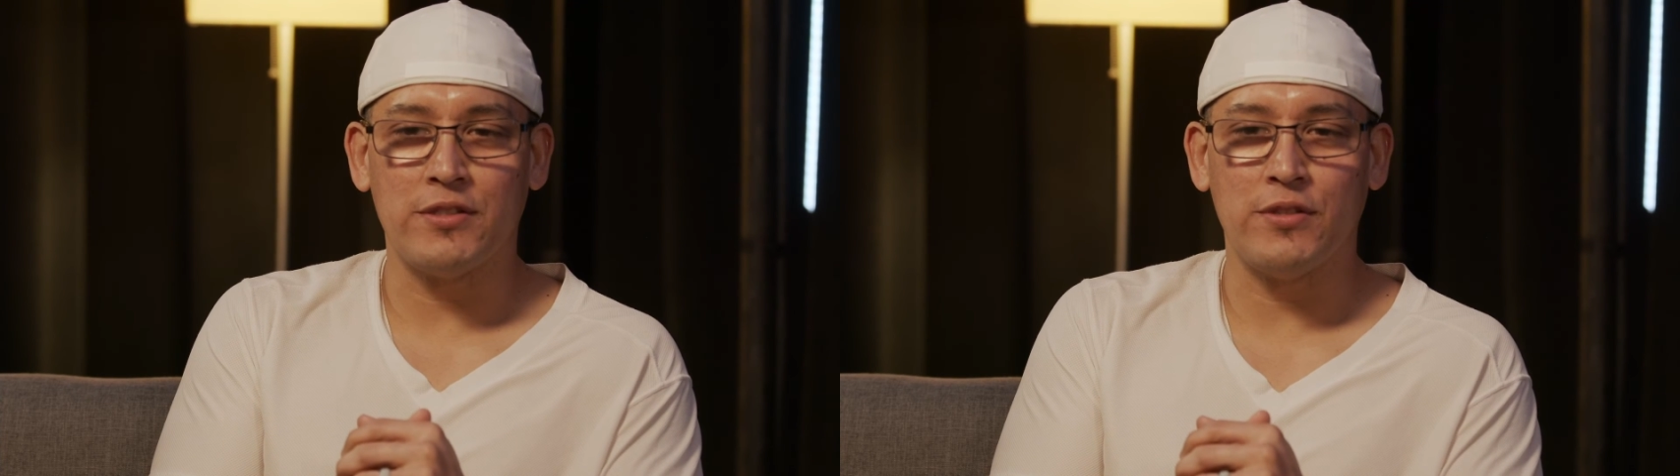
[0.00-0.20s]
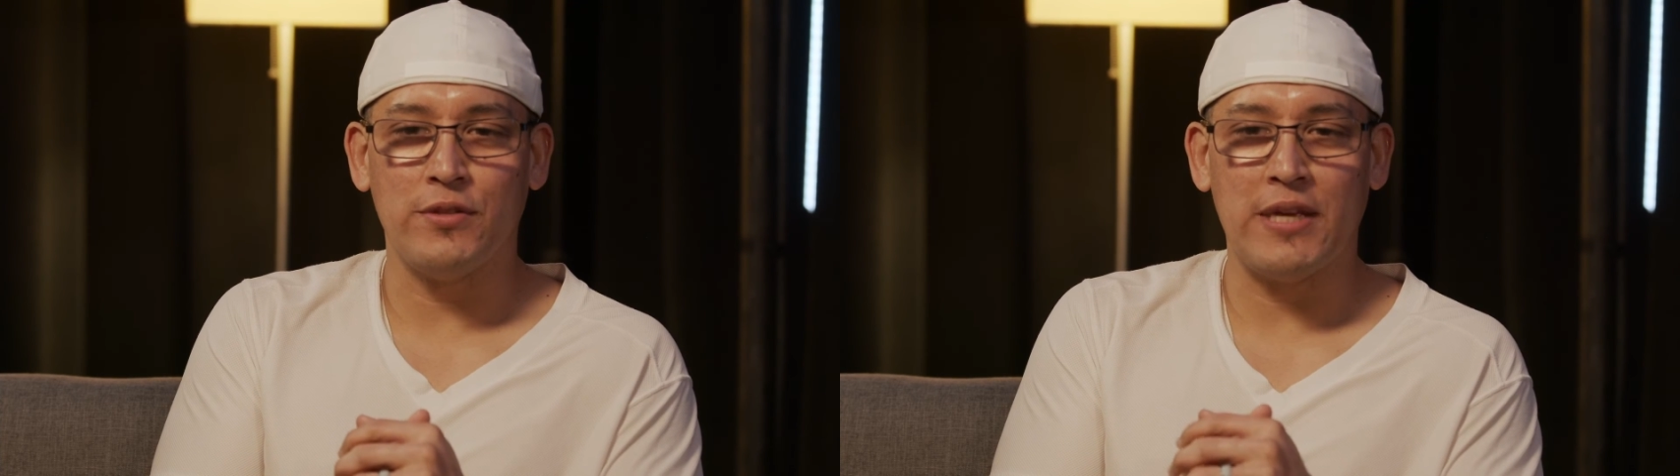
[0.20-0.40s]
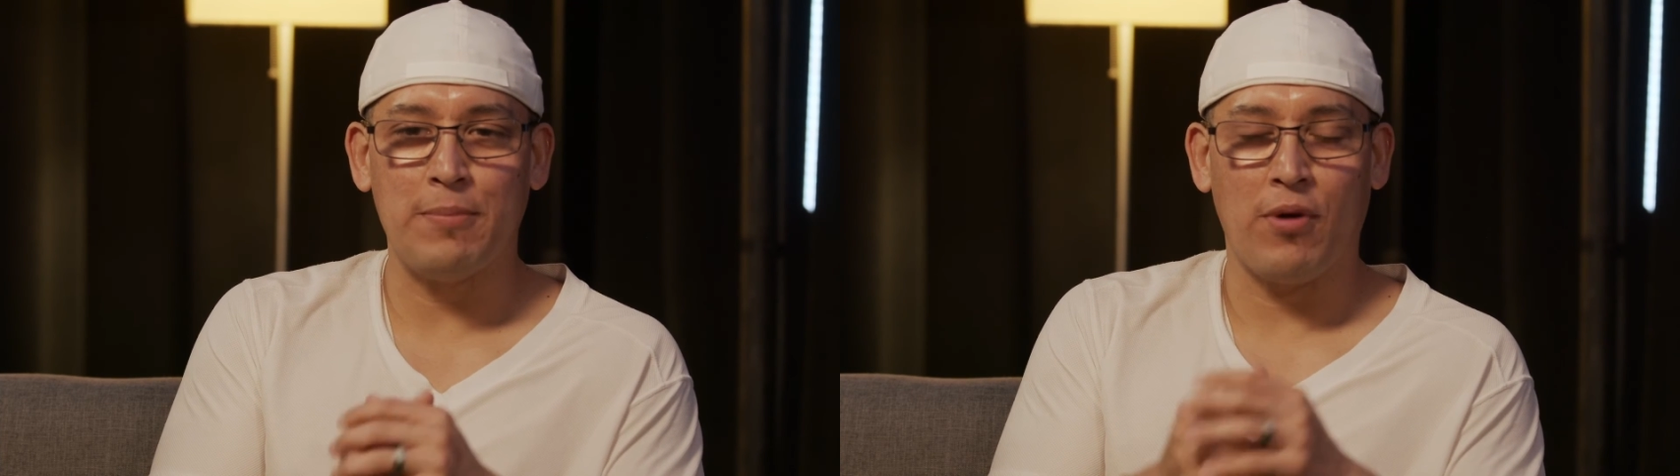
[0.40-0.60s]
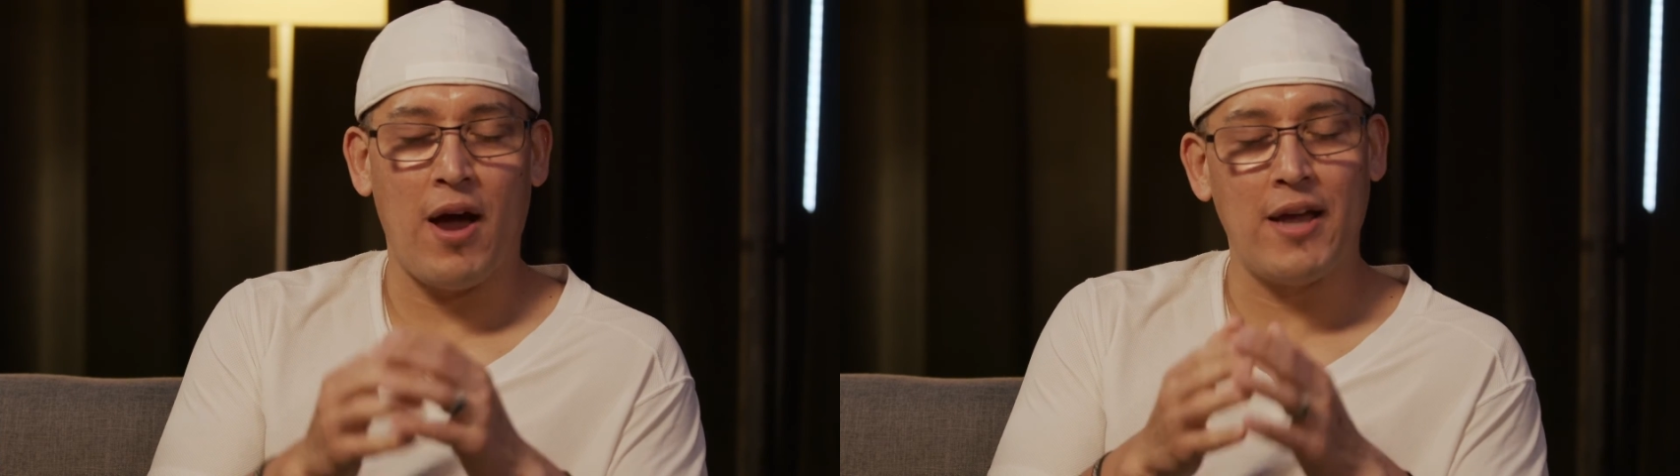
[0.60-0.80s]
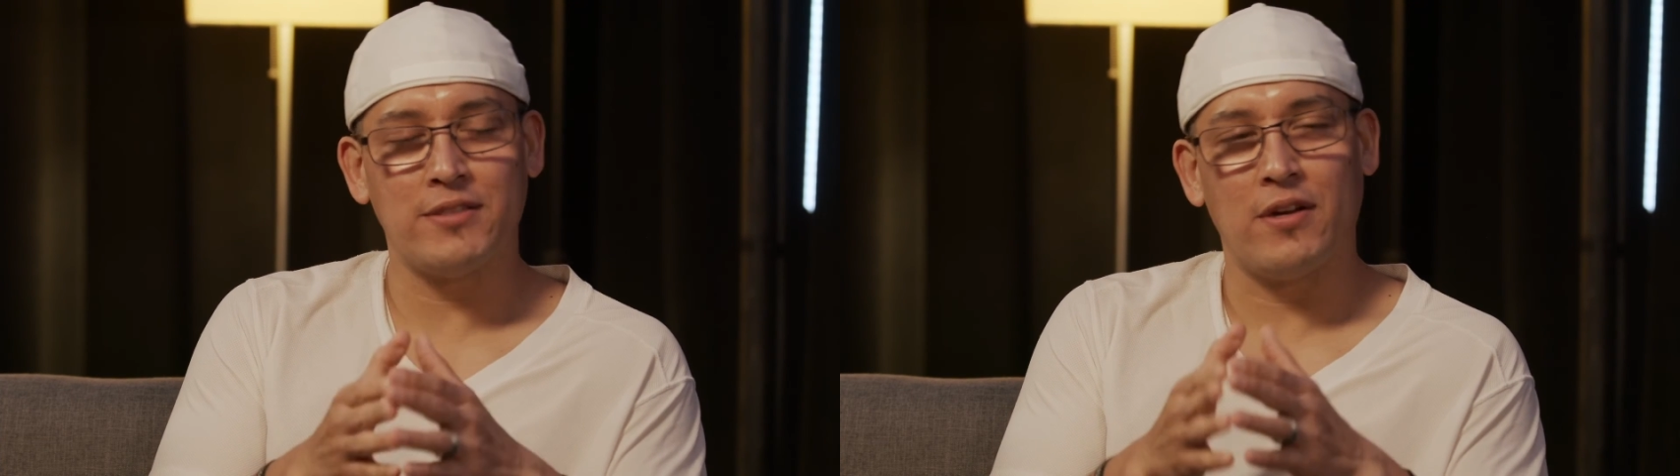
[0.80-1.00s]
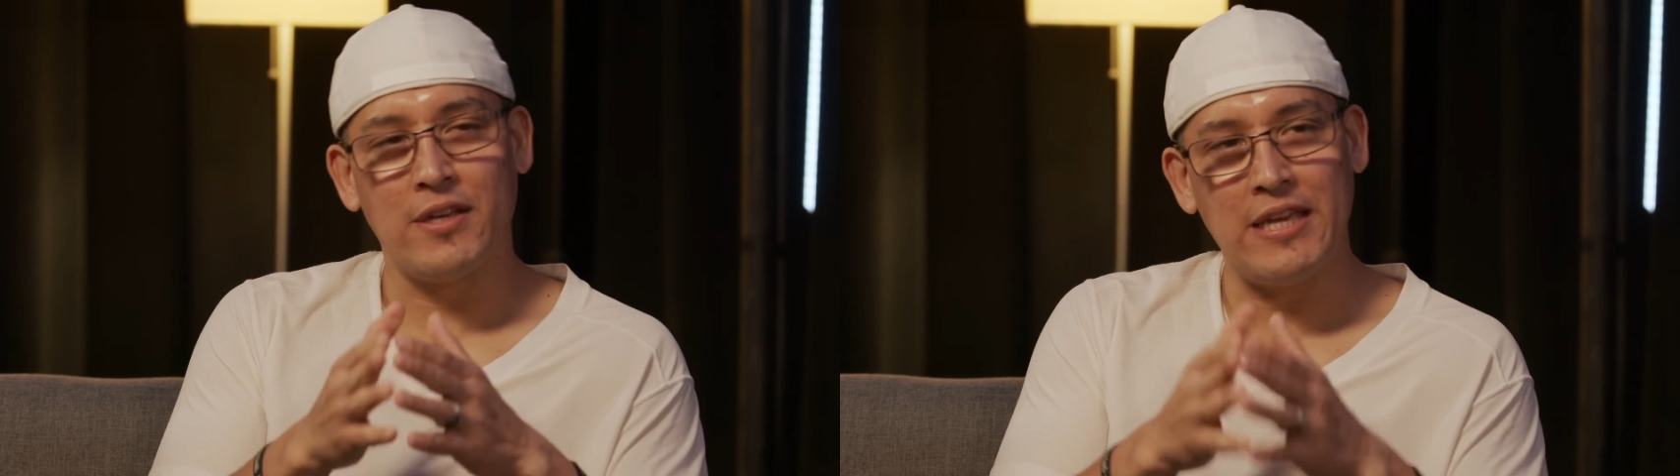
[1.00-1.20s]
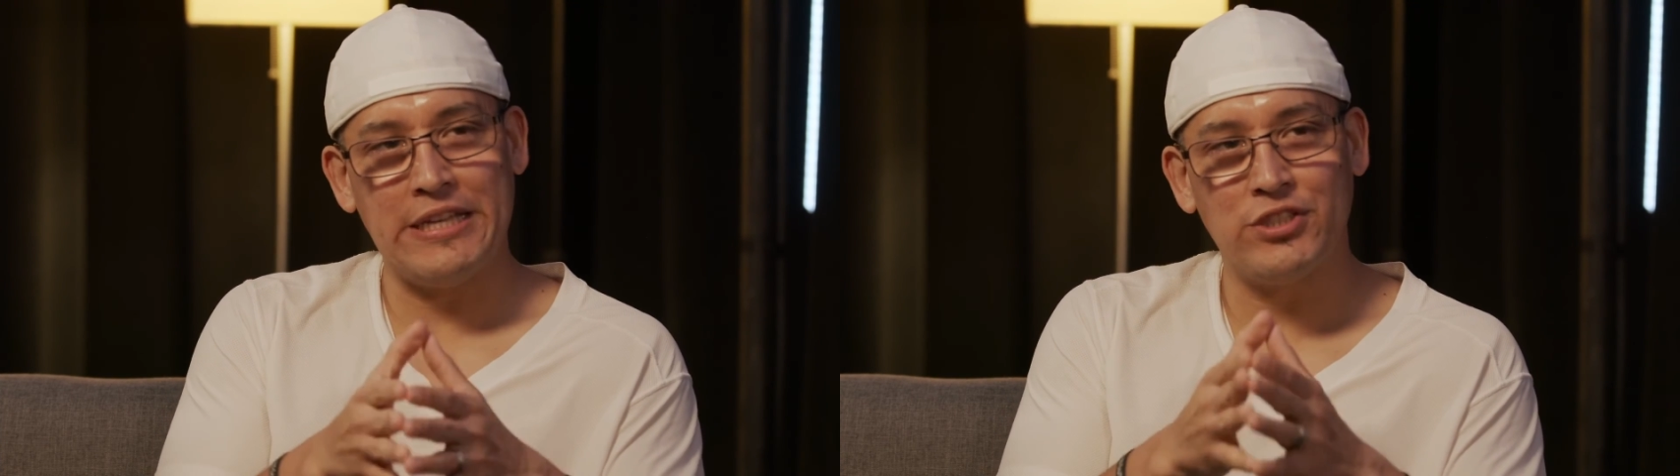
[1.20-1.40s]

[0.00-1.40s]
to keep our eyes on King